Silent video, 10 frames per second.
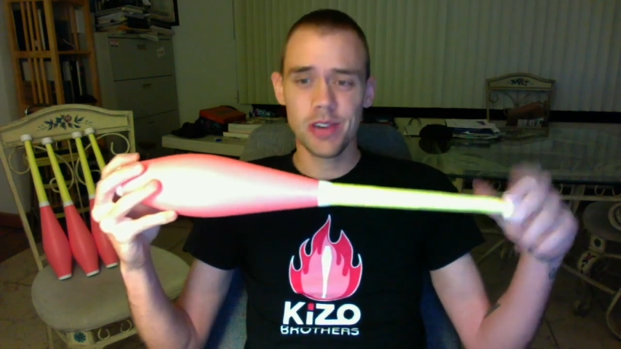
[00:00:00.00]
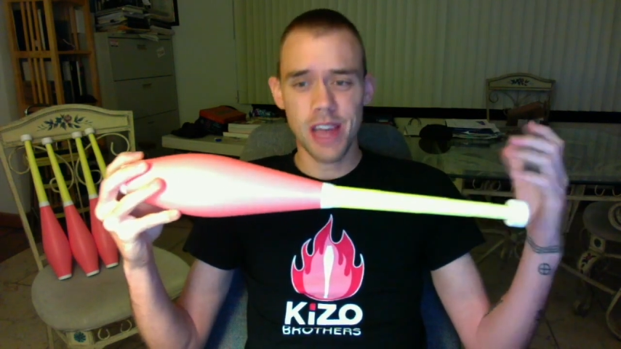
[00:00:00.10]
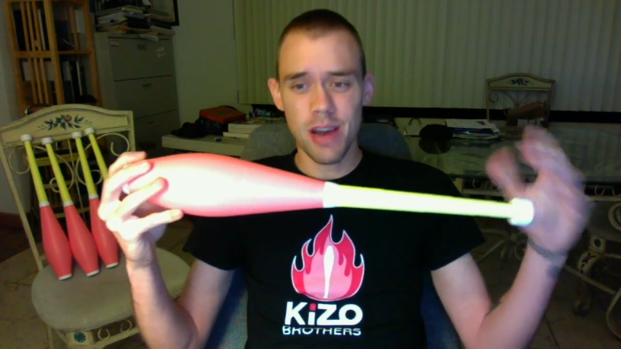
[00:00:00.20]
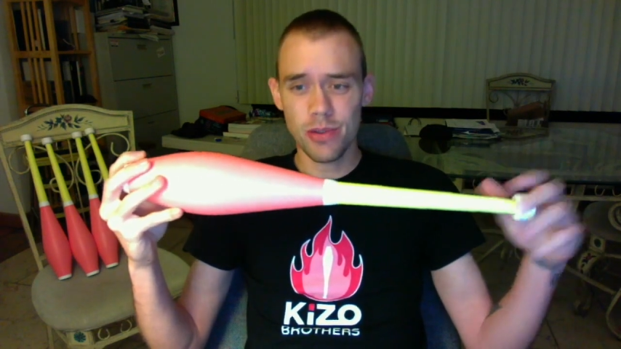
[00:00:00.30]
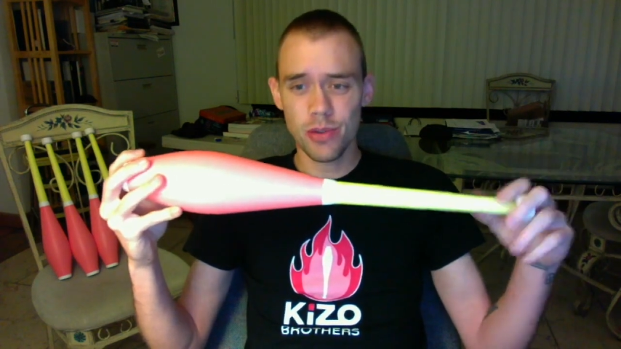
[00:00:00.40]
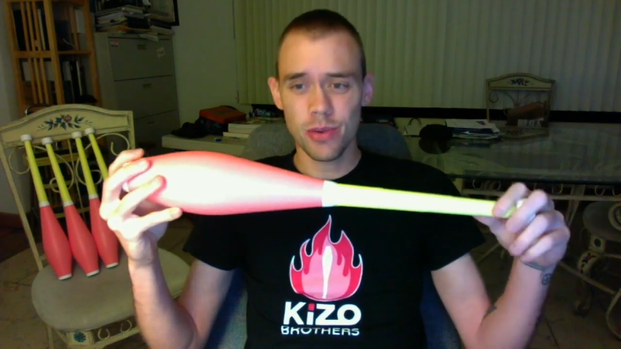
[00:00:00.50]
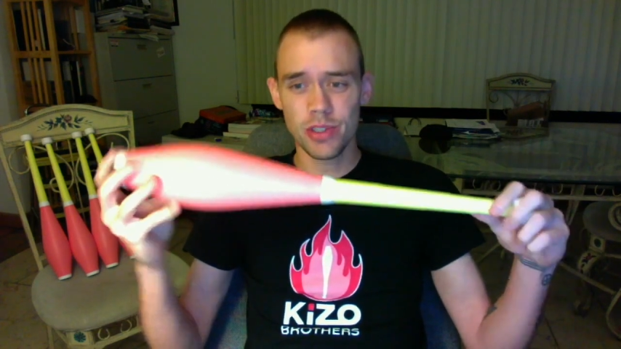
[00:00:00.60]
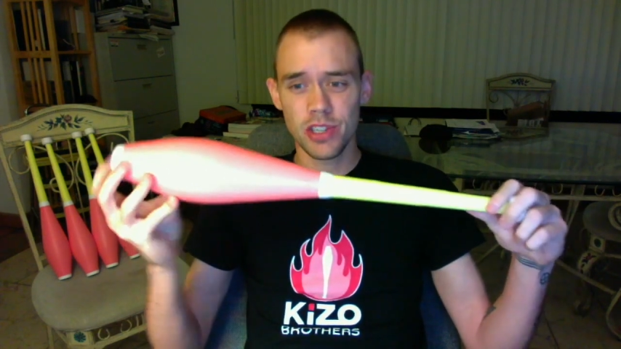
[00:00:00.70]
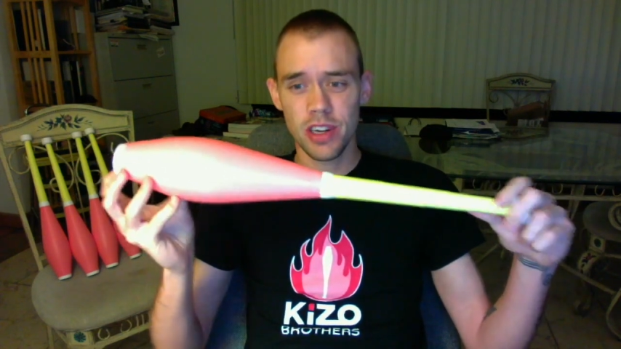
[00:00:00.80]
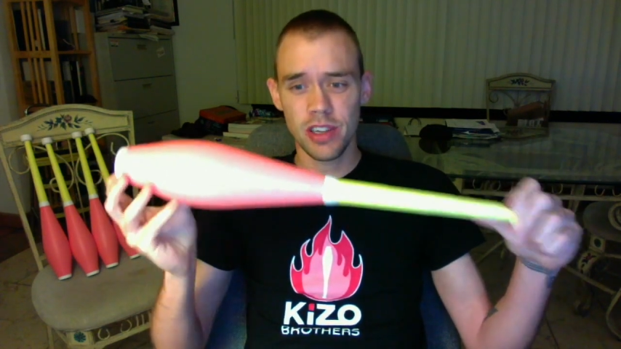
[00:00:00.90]
outdoor
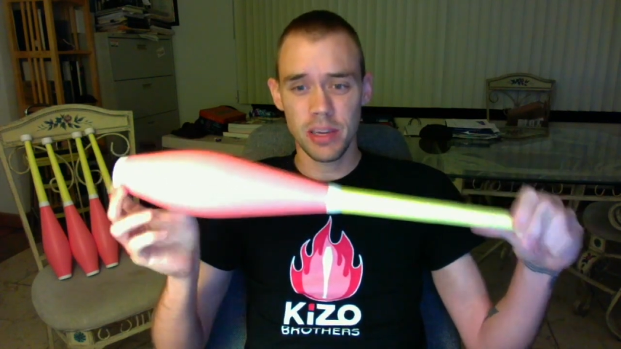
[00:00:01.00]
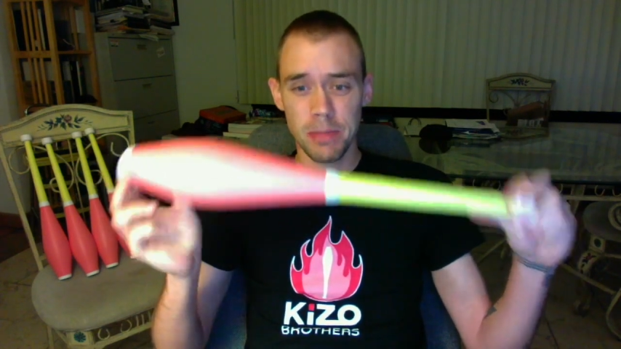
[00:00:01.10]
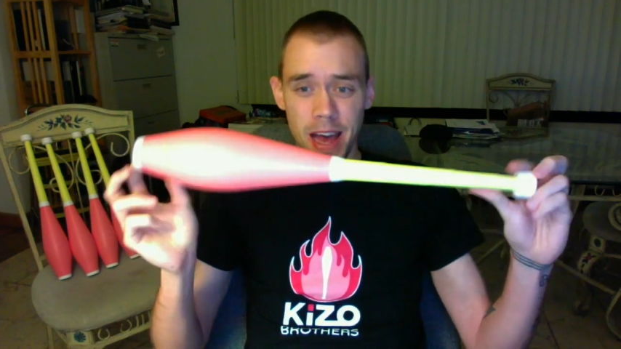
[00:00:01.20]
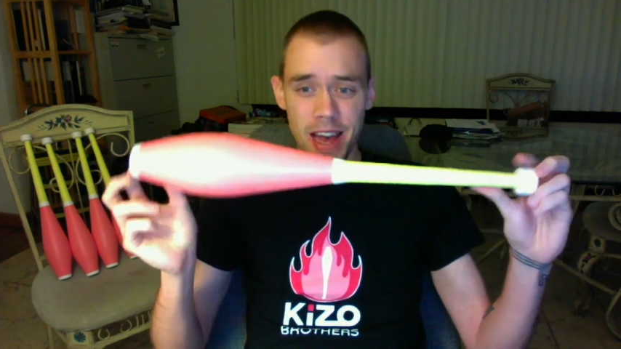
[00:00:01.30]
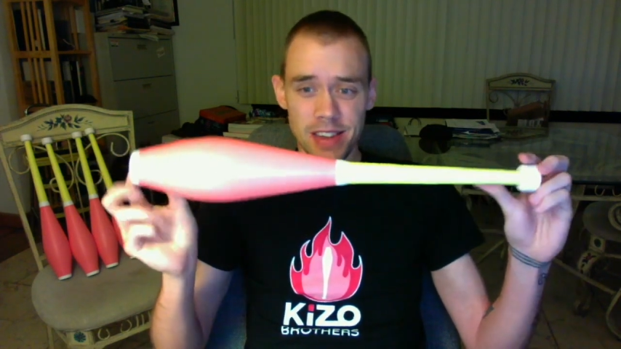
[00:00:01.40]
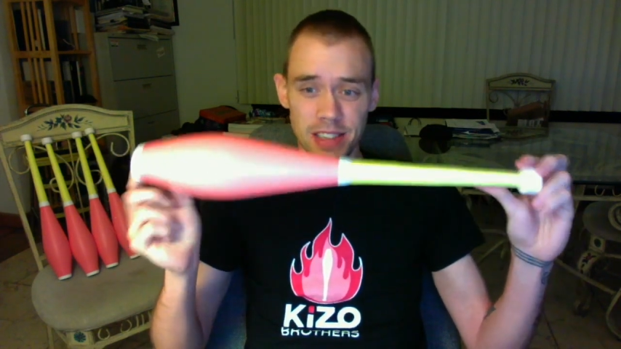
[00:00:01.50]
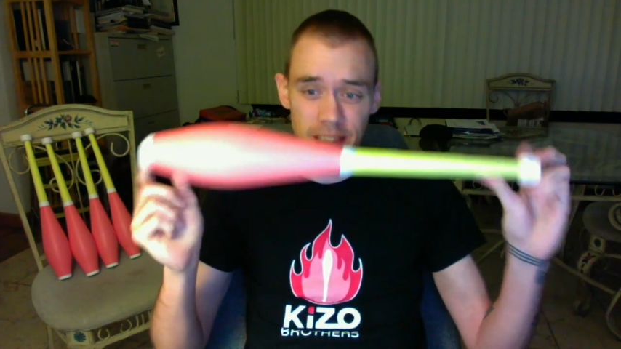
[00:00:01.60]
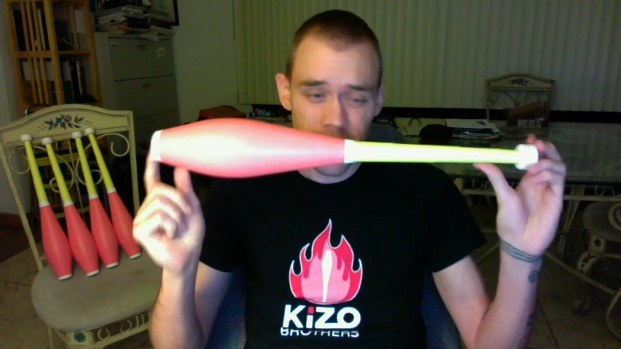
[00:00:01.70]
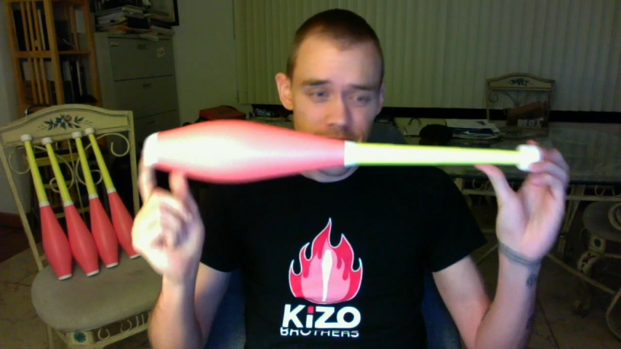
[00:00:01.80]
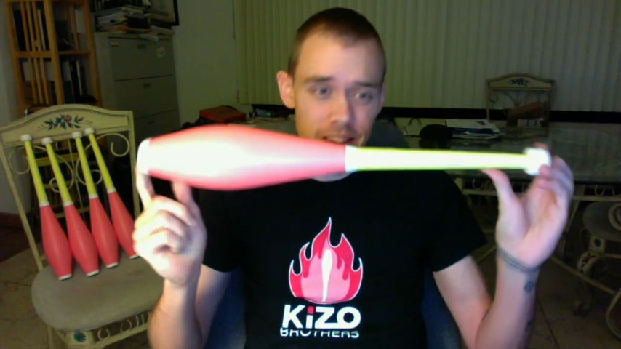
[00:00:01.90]
juggling, passing,
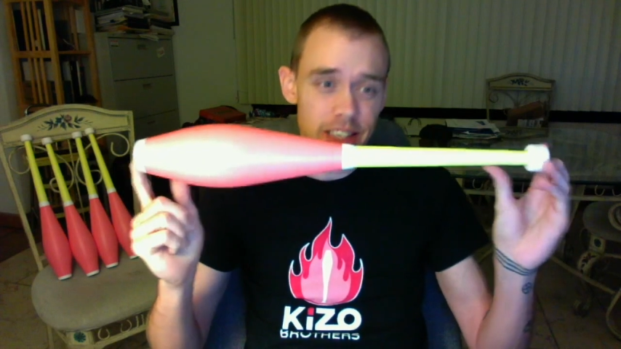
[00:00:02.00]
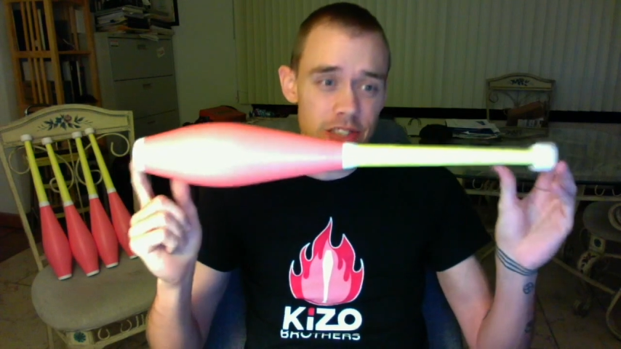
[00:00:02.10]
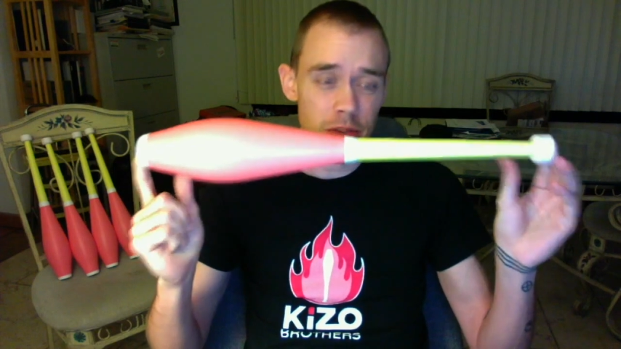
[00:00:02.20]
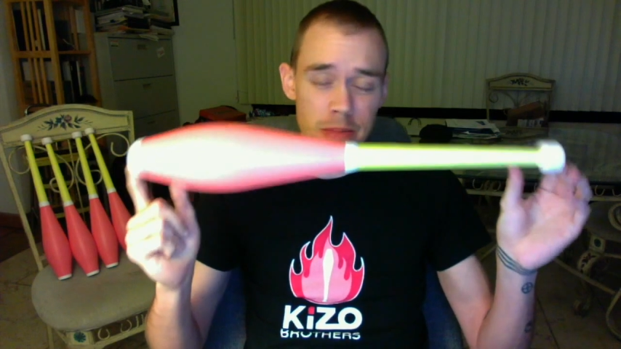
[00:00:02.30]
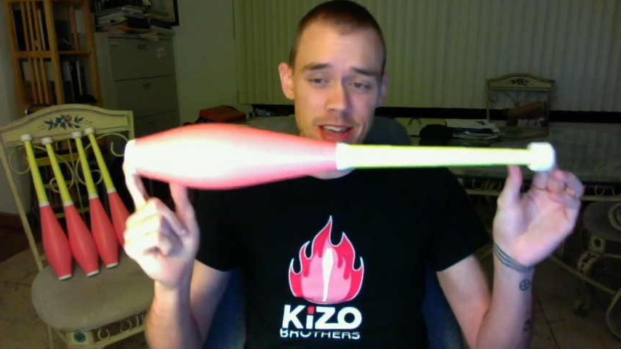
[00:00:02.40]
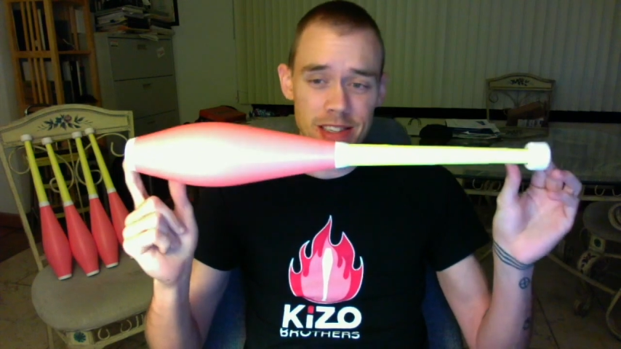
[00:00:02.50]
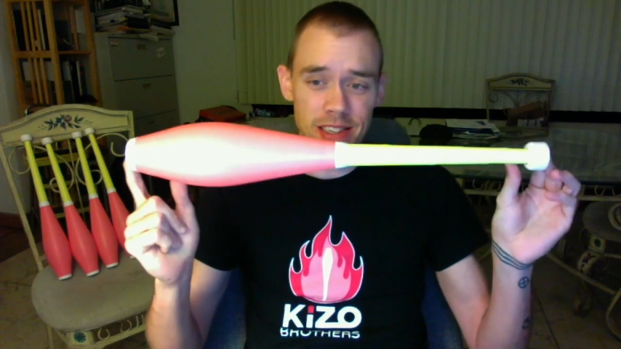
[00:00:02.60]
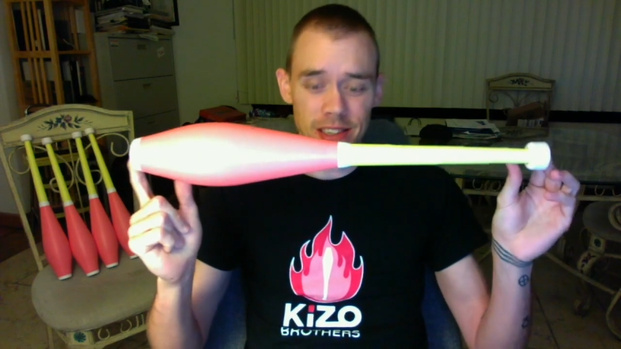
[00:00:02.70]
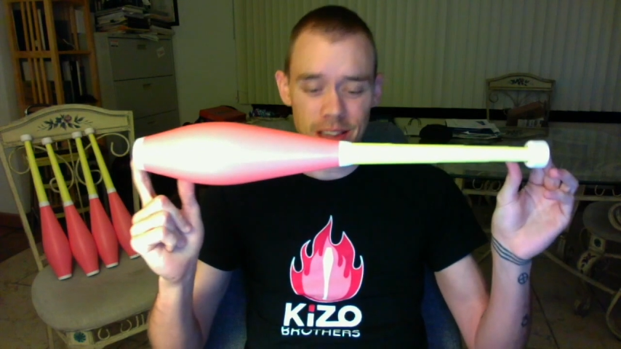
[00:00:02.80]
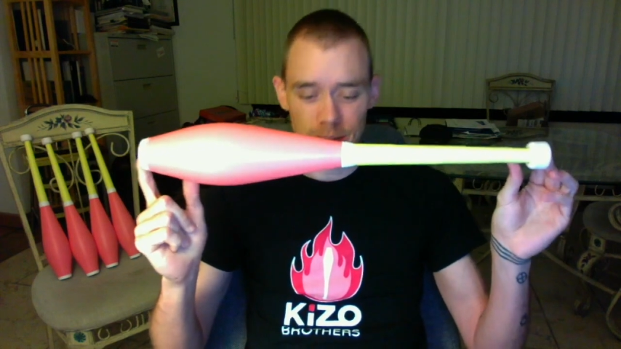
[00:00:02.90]
these are amazing
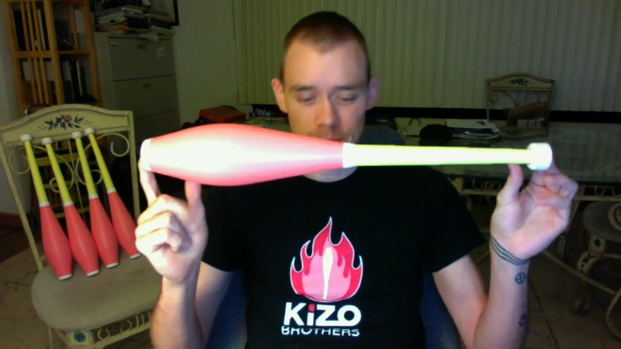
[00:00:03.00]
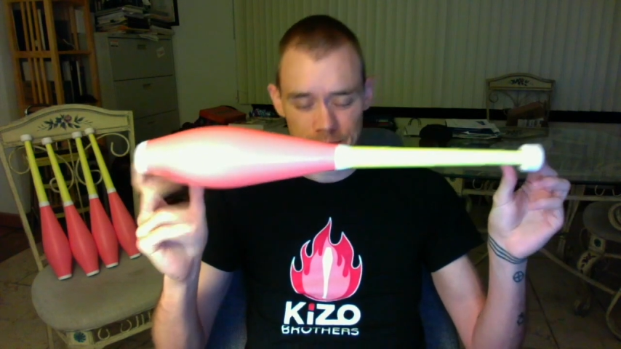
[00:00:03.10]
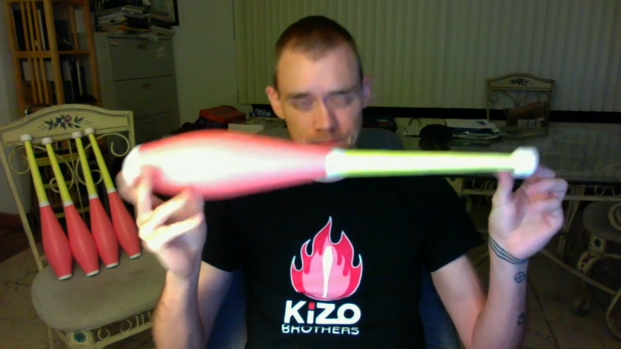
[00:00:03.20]
clubs.